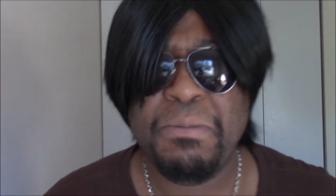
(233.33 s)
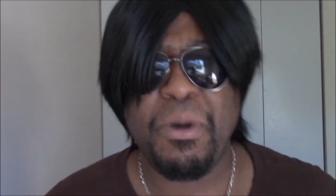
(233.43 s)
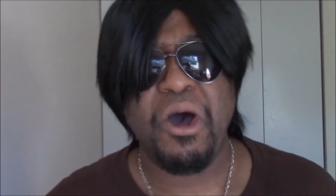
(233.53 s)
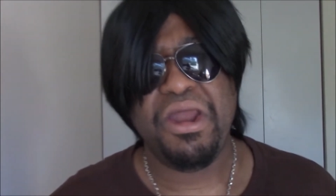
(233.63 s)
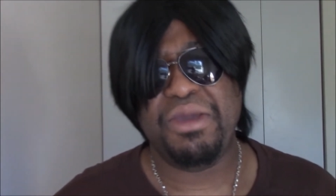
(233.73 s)

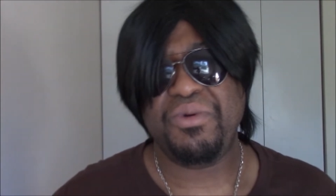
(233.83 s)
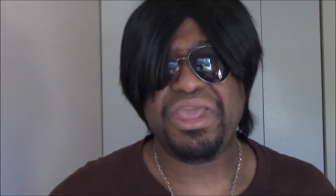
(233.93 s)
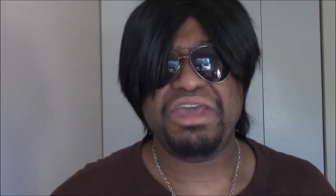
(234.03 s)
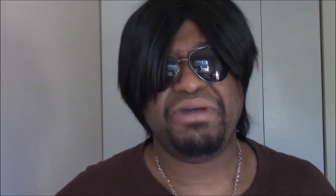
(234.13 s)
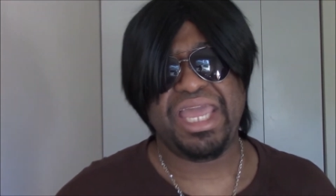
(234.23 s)
party with
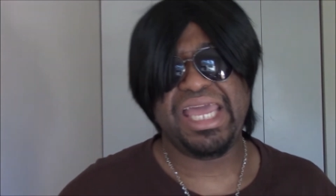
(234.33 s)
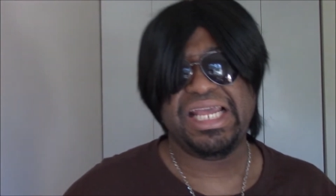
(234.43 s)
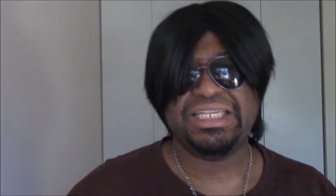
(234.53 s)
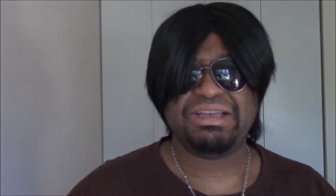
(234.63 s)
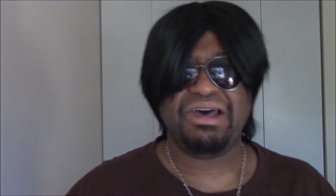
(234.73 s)
your
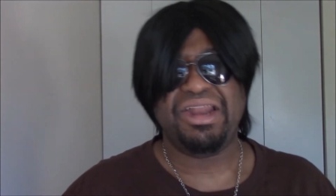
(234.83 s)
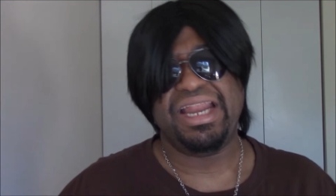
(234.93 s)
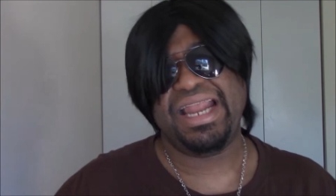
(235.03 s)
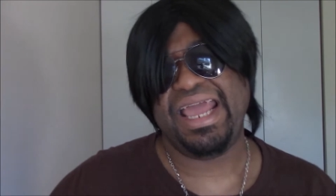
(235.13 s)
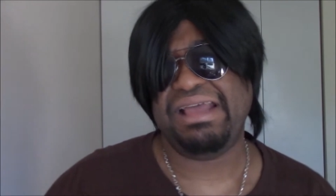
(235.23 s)
kids all the
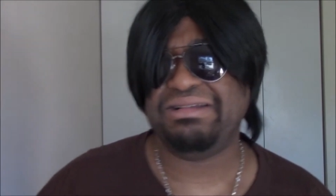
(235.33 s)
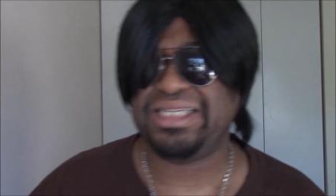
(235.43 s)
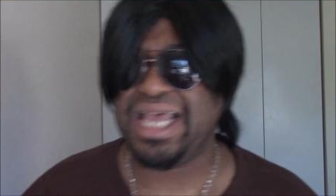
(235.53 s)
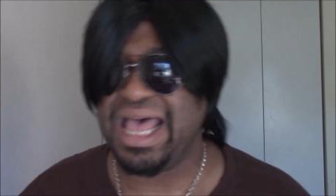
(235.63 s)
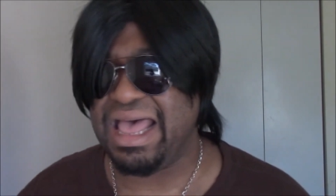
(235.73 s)
damn
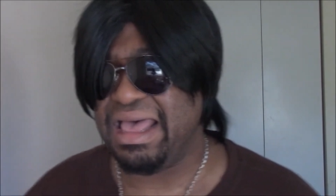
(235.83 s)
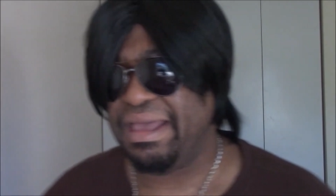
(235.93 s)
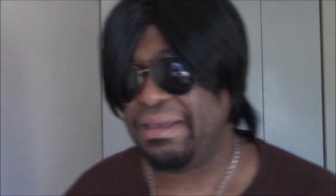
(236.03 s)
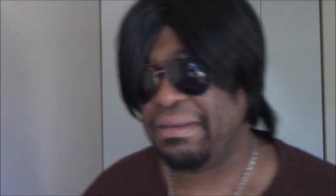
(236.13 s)
time.